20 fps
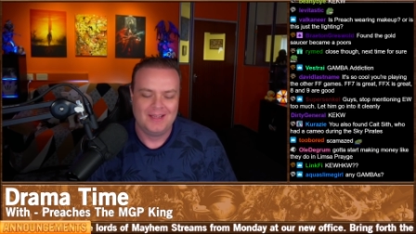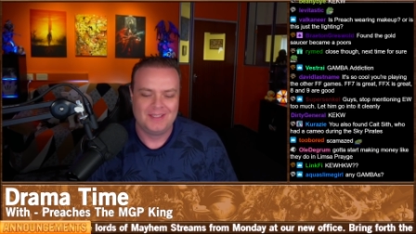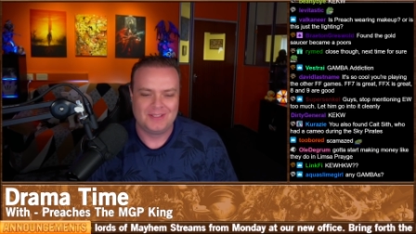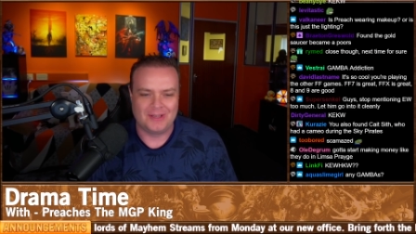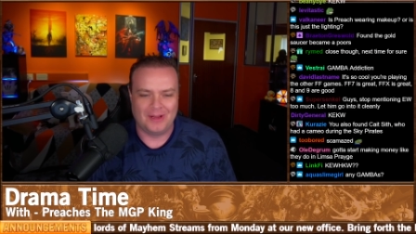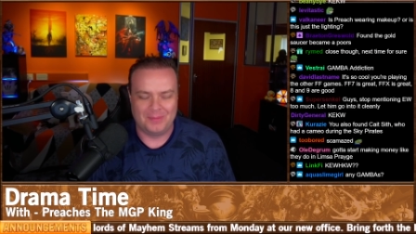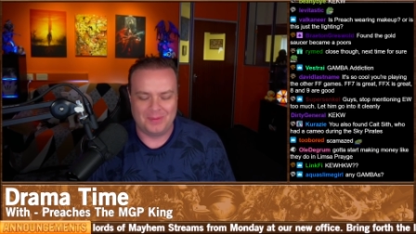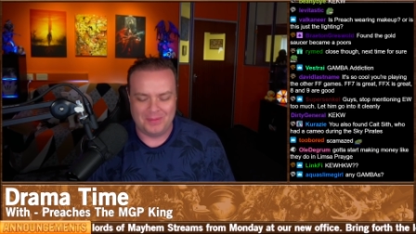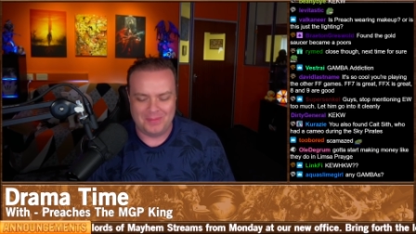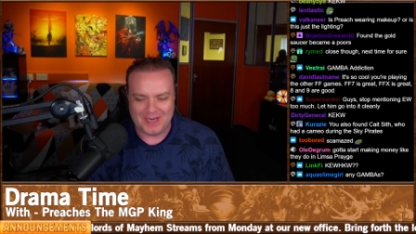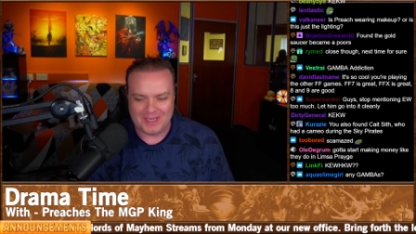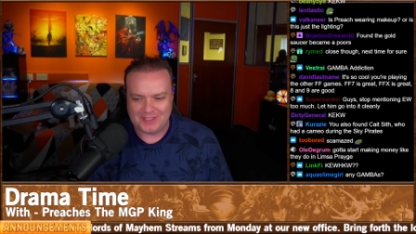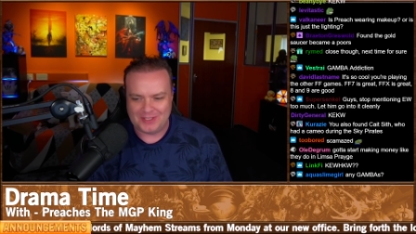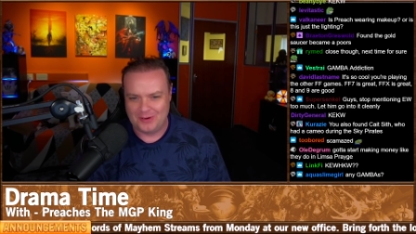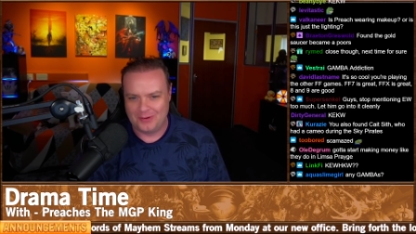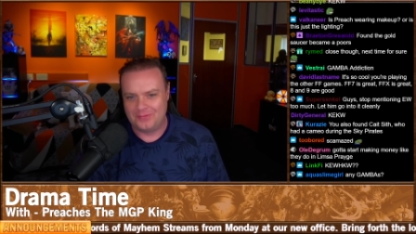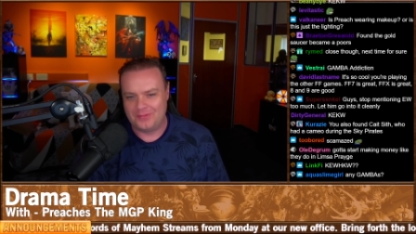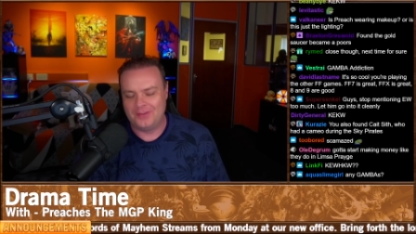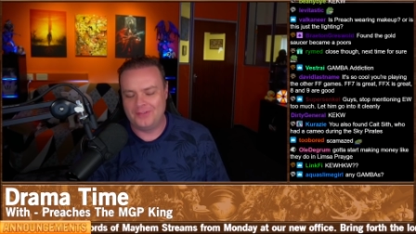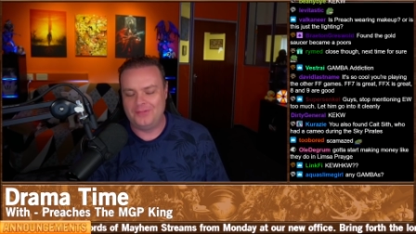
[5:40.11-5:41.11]
So I'll be in
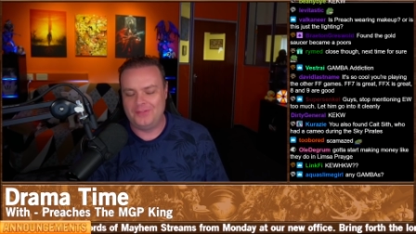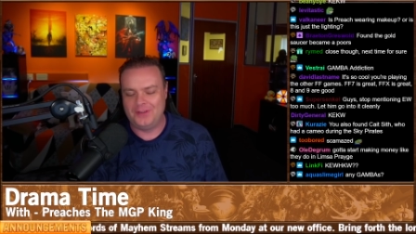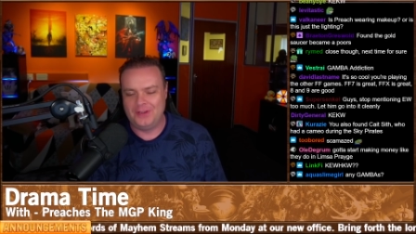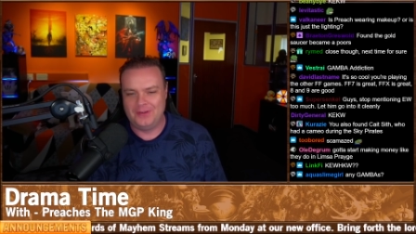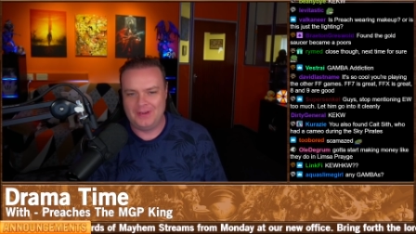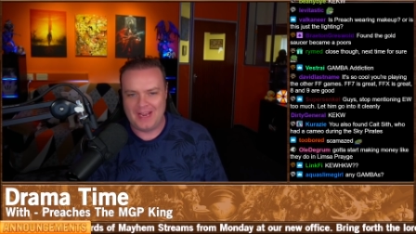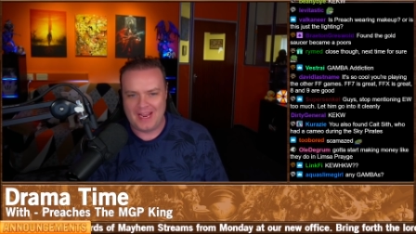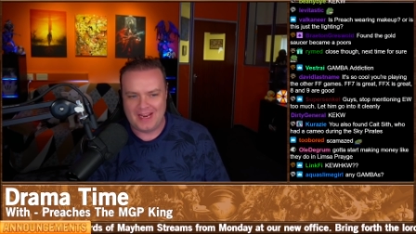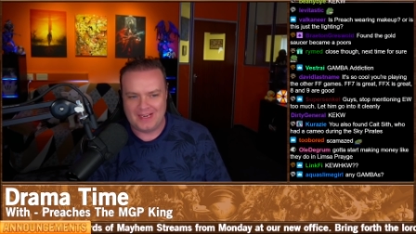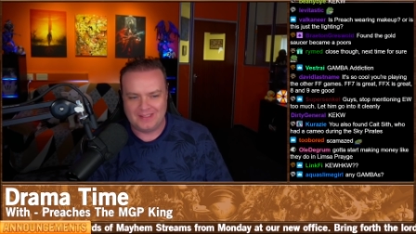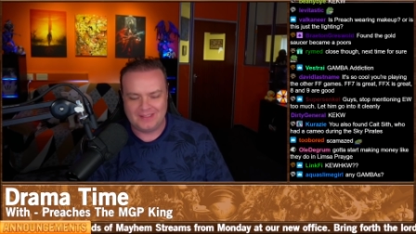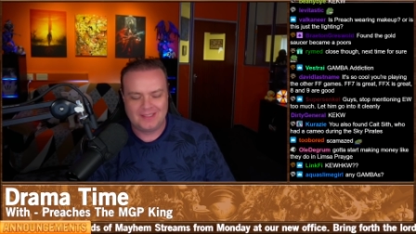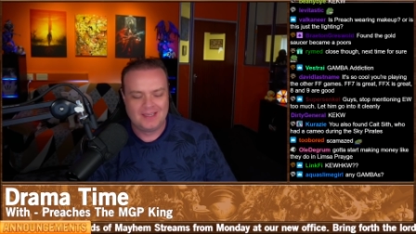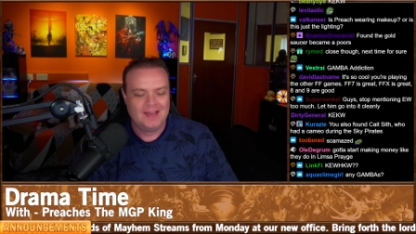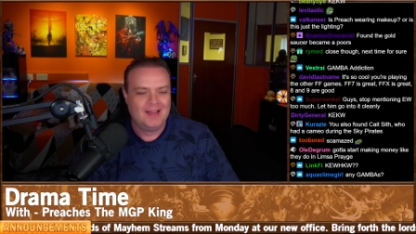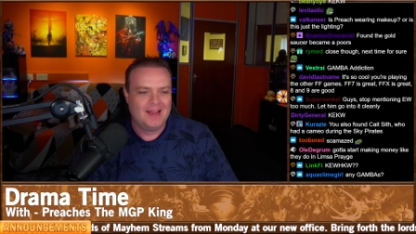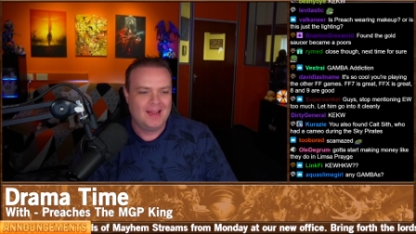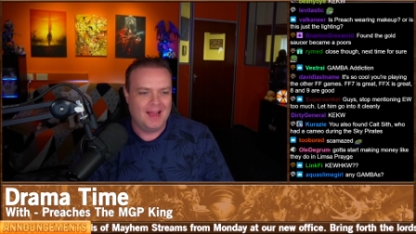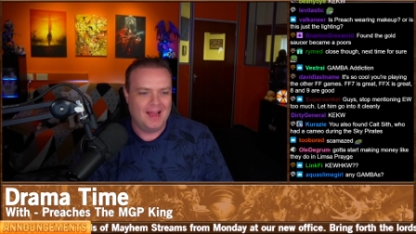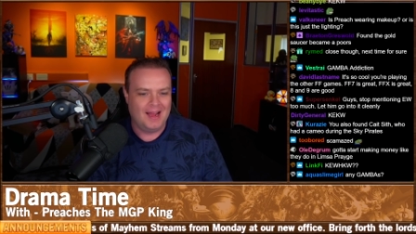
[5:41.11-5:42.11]
Mexico for a few days,
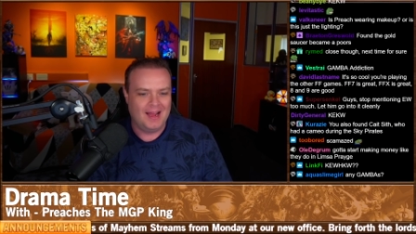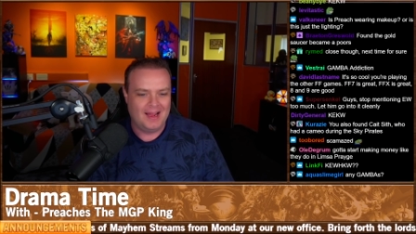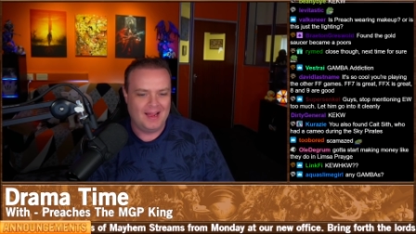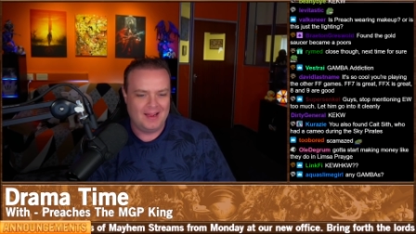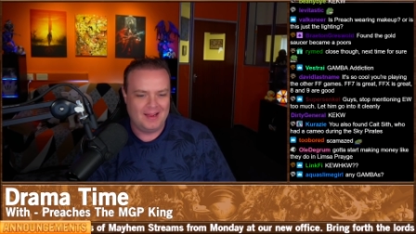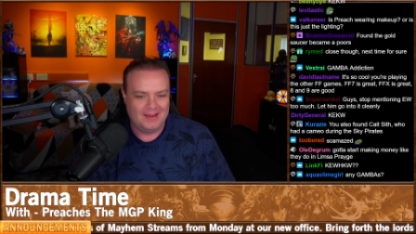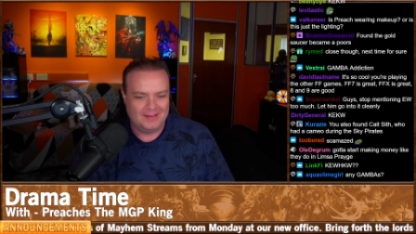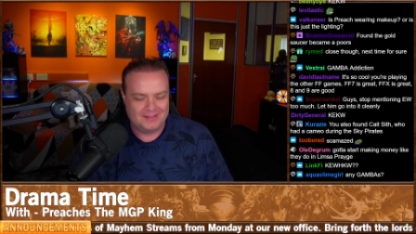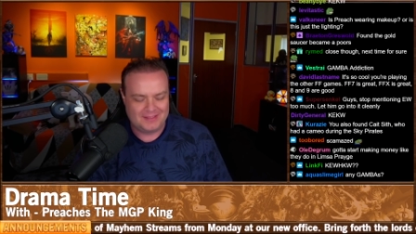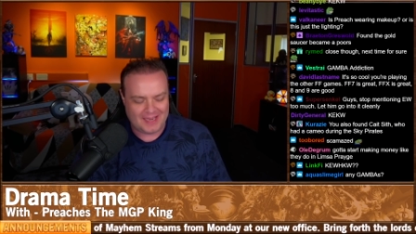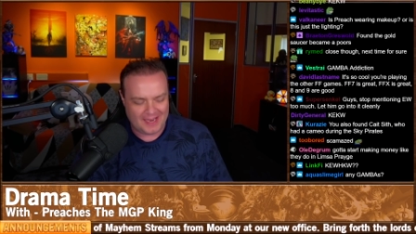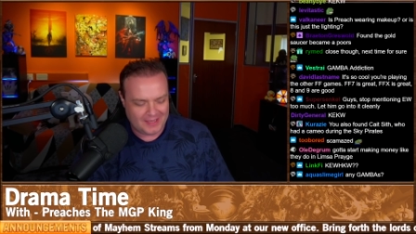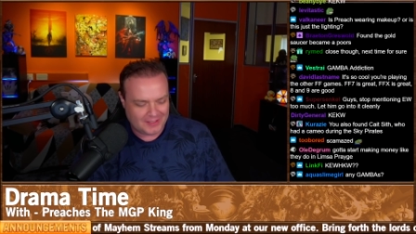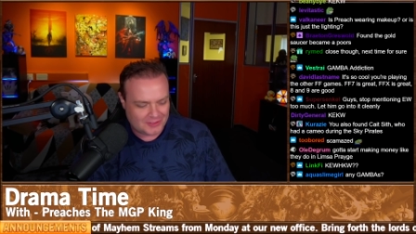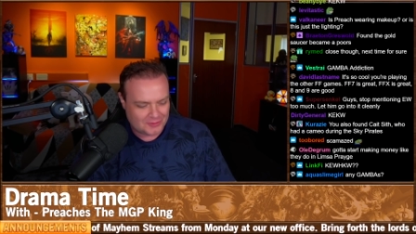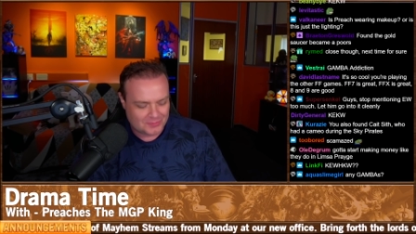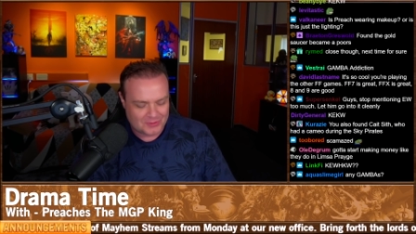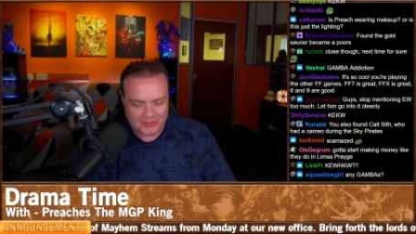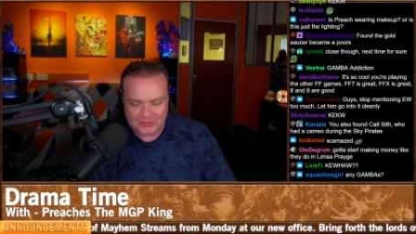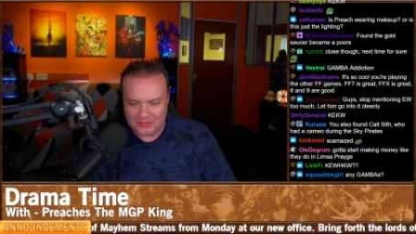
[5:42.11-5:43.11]
getting
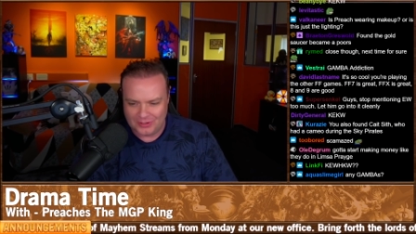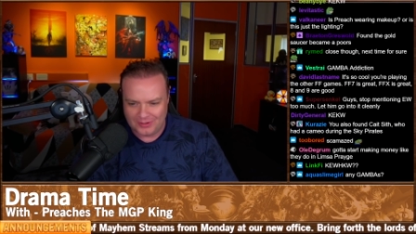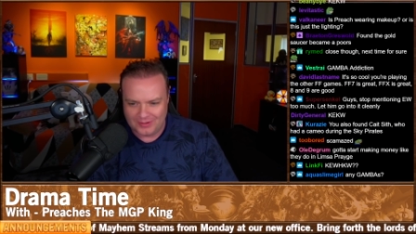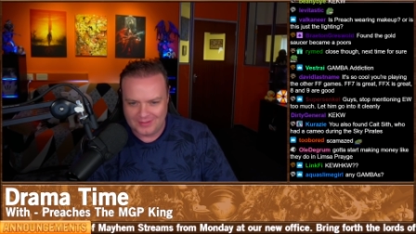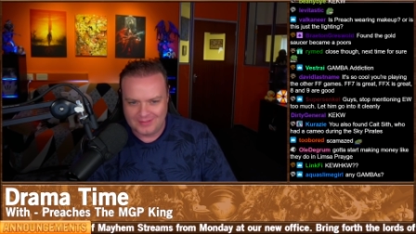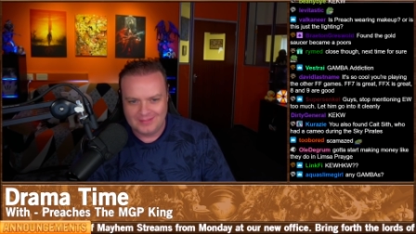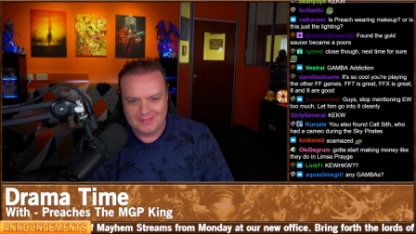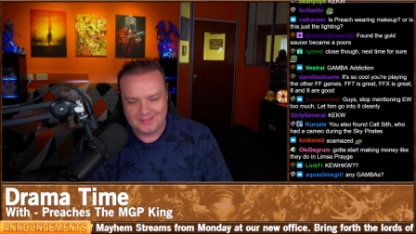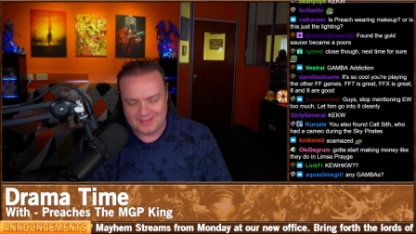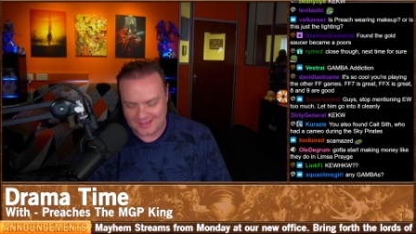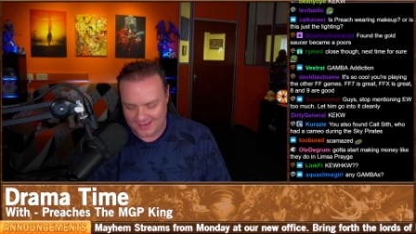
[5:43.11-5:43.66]
some sun.